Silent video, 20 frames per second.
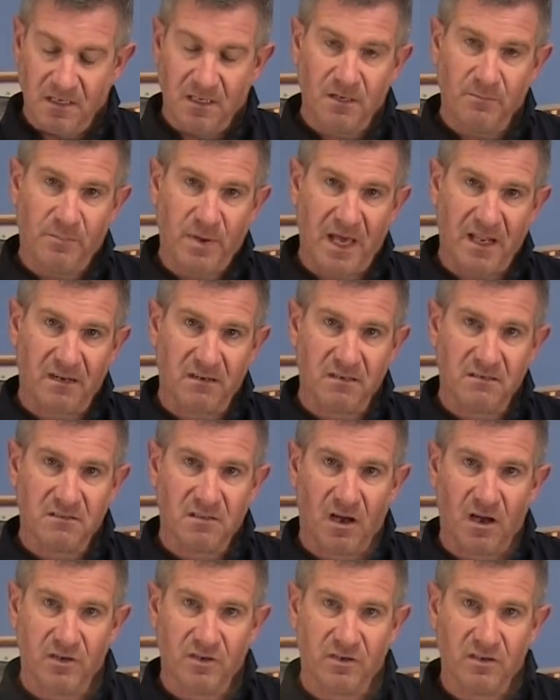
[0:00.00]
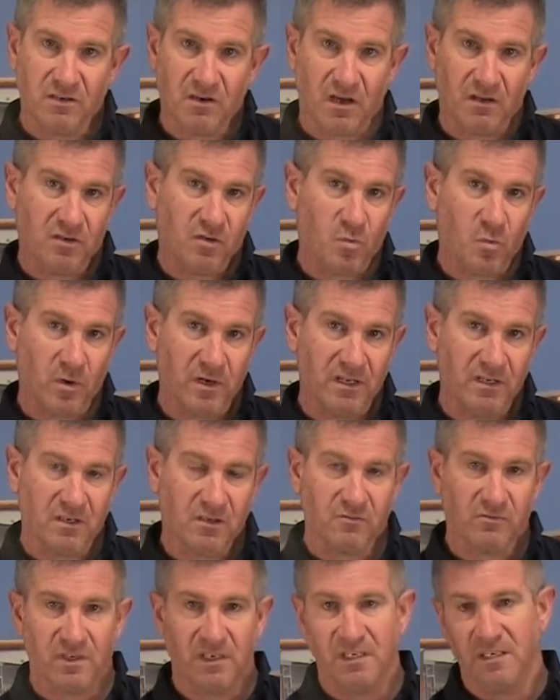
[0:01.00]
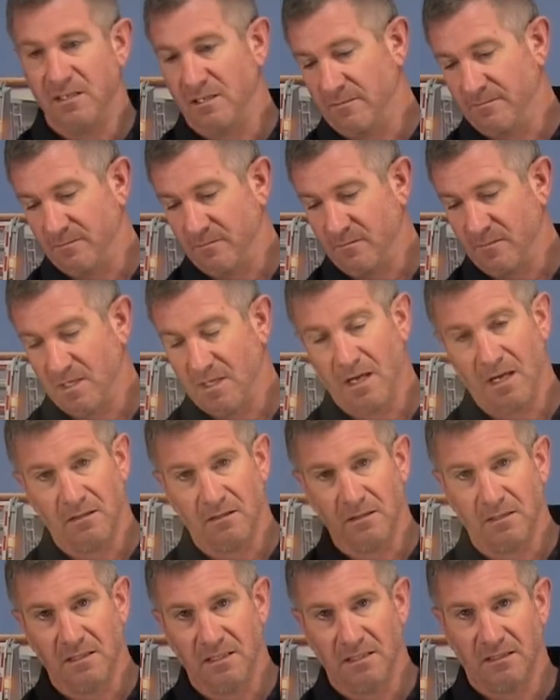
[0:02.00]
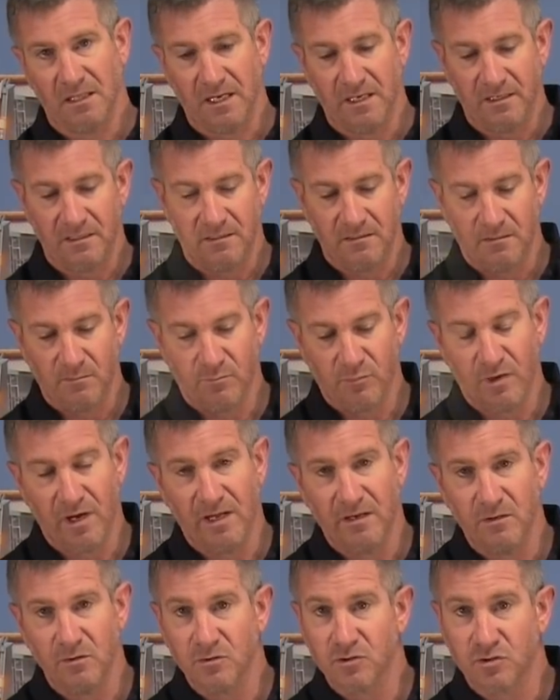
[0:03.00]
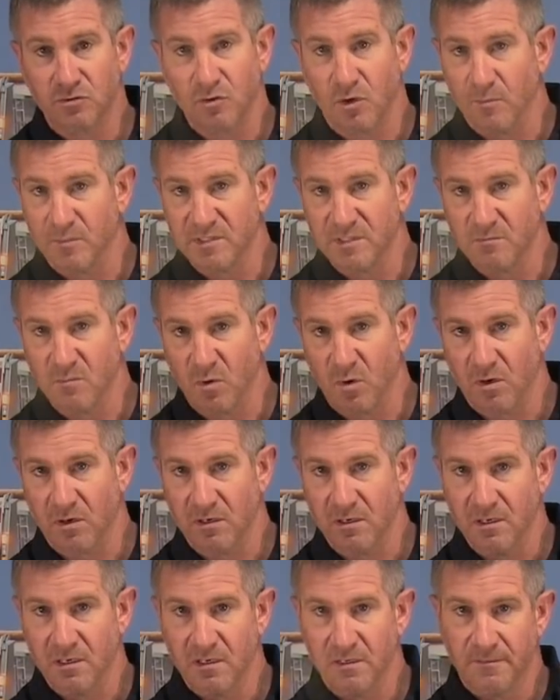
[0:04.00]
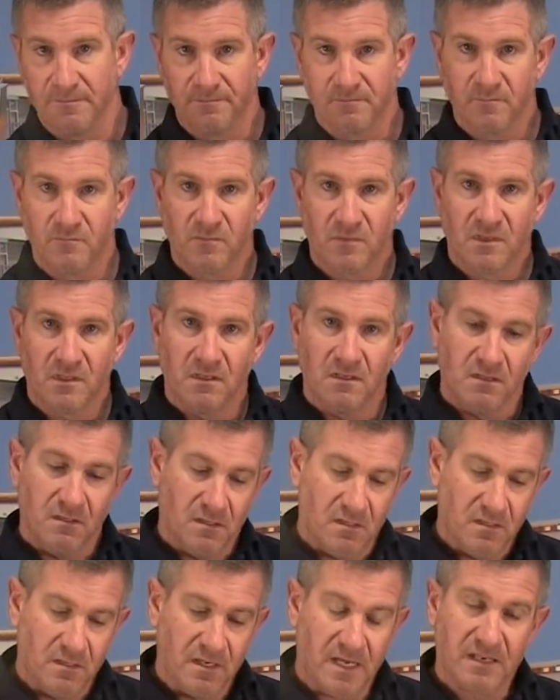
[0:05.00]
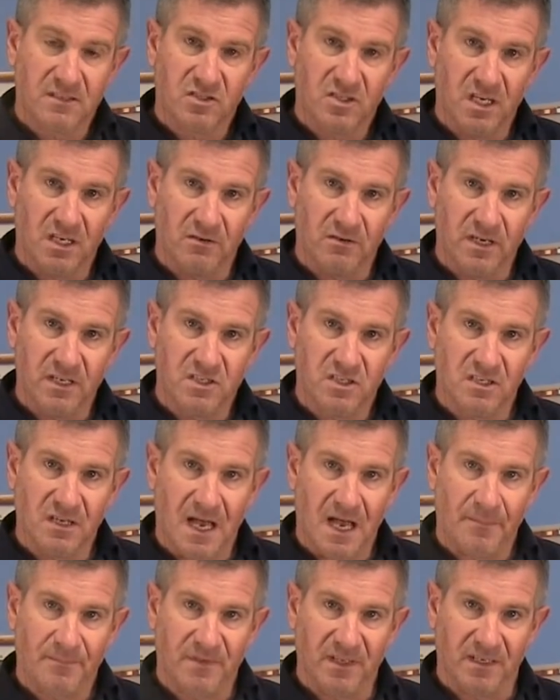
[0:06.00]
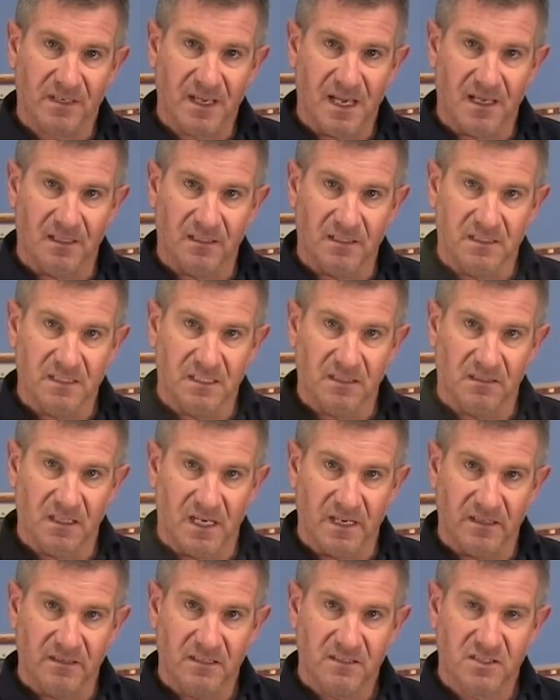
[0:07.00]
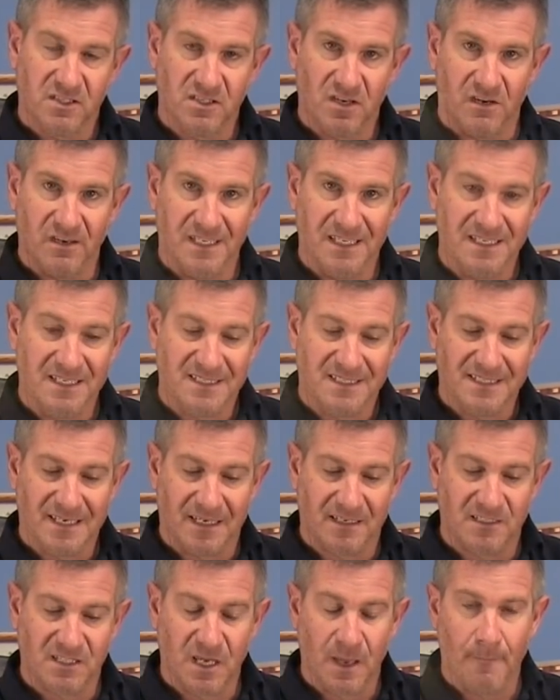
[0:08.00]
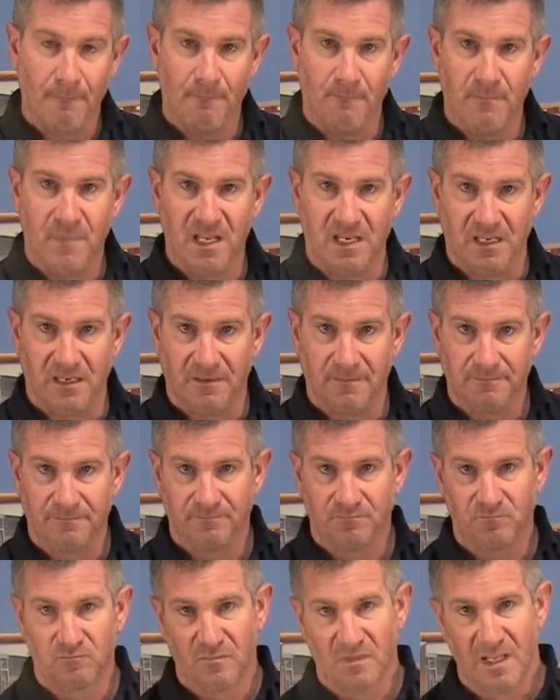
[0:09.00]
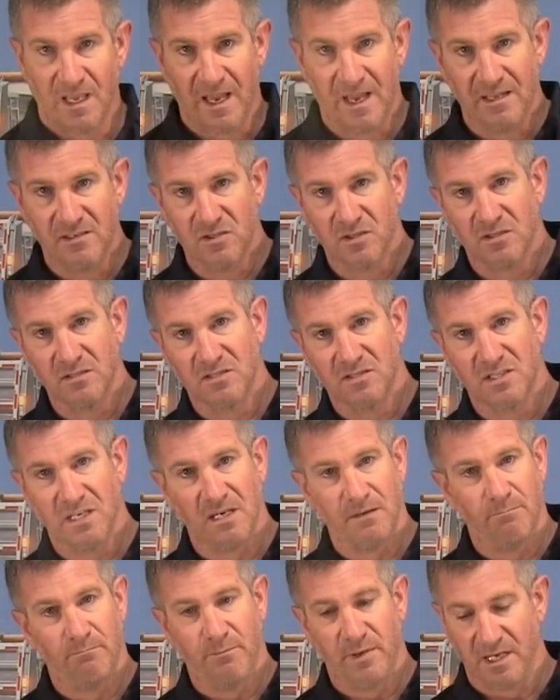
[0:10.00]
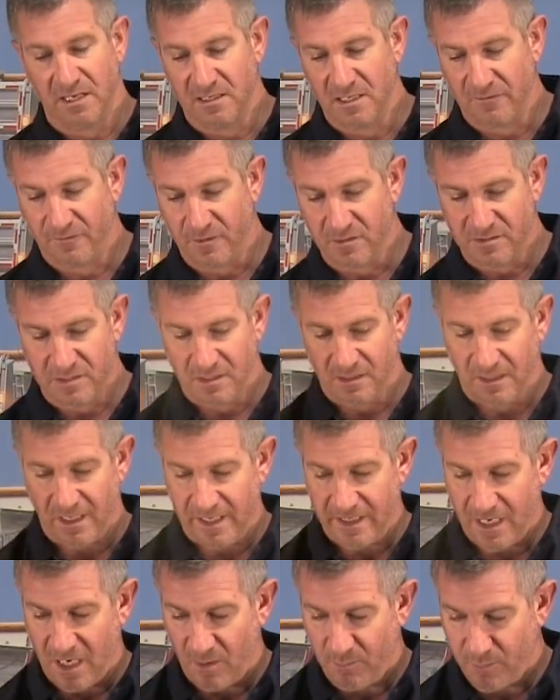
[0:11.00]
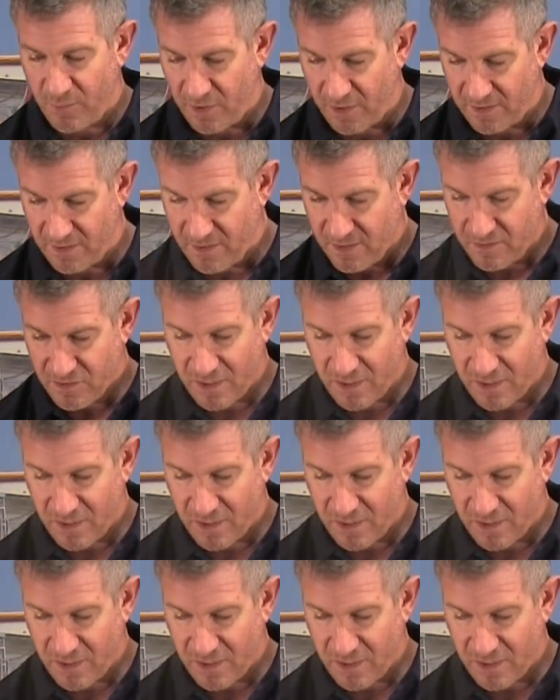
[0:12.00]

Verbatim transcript: Competitors, 120 degree LED light, brand new strobes and more, next generation optic LED light. This is our E6 Mini. As you can see, big difference in light output.